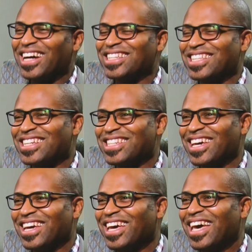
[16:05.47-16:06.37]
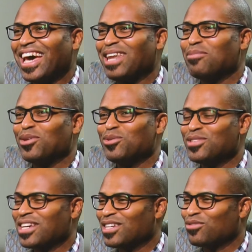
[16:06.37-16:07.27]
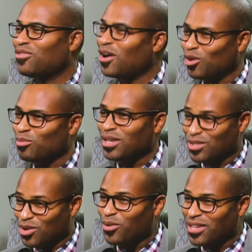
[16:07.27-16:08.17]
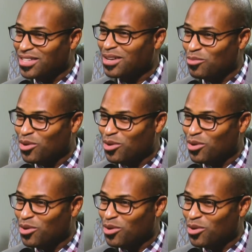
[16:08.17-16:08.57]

They say, anybody who says, follow me is going somewhere.